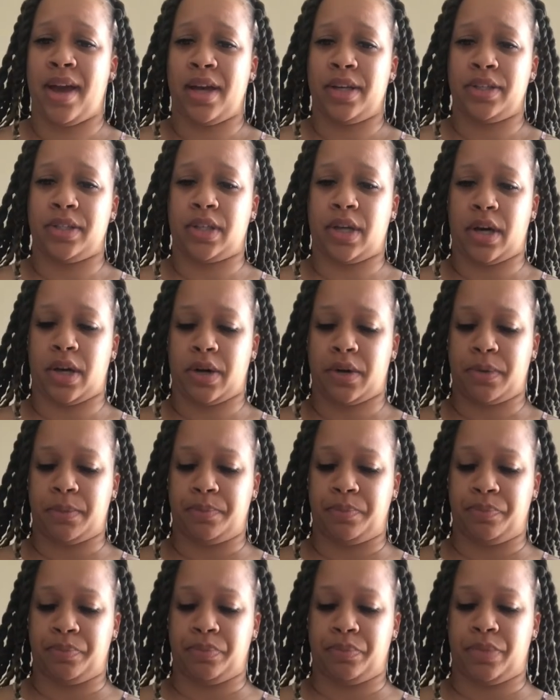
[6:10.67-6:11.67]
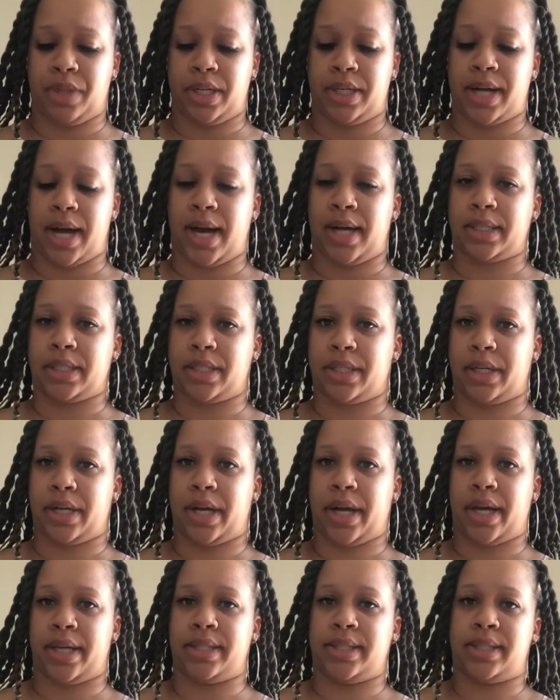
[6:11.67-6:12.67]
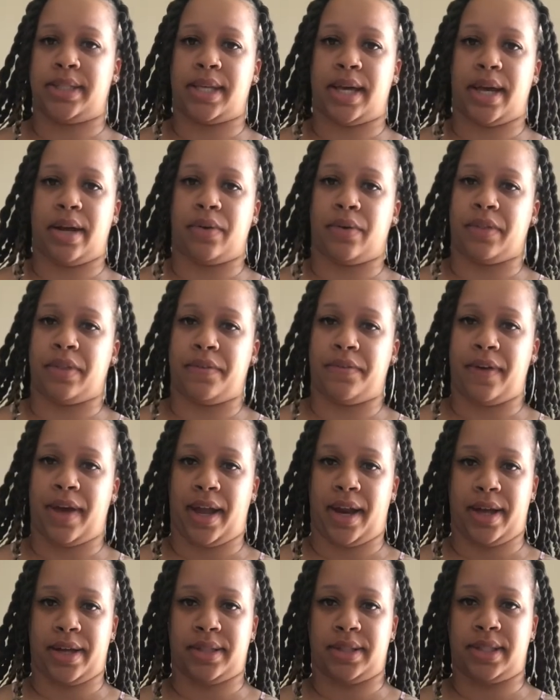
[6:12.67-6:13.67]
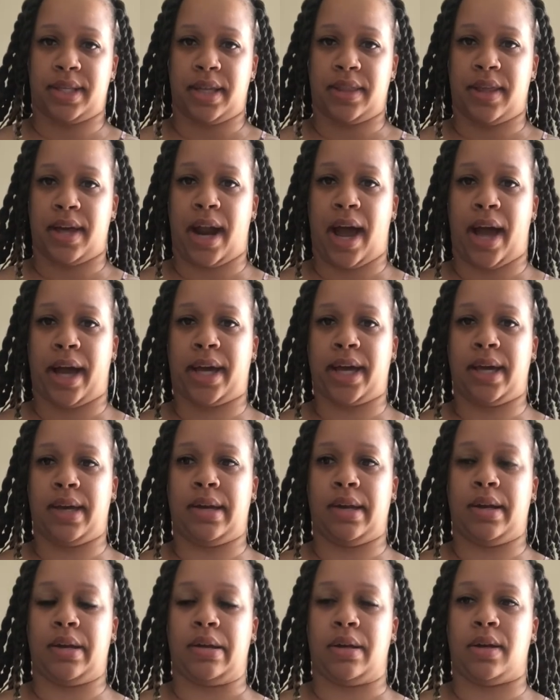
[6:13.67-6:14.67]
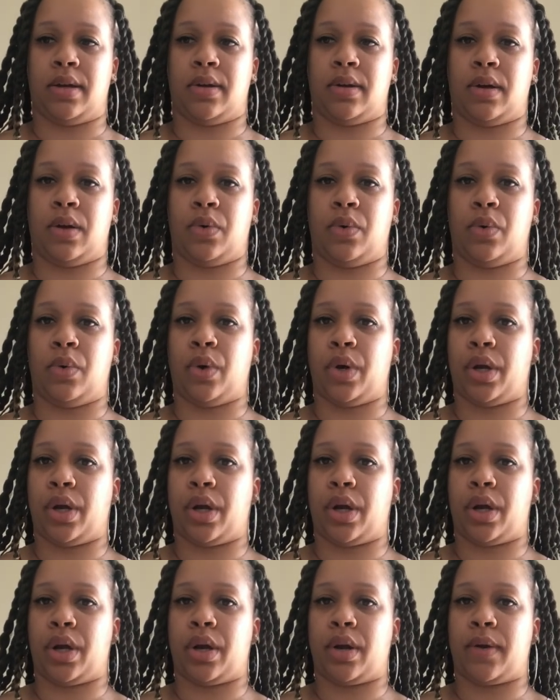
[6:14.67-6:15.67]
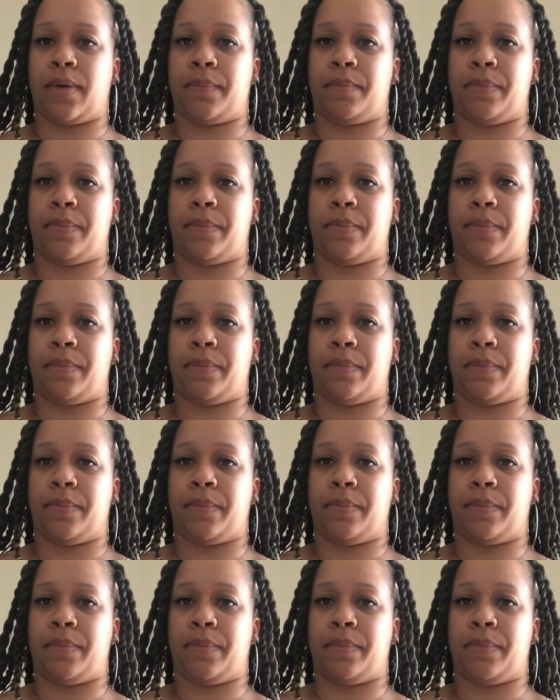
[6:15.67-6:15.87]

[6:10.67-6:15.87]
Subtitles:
So the doctor had said, or the vet had said, that I could order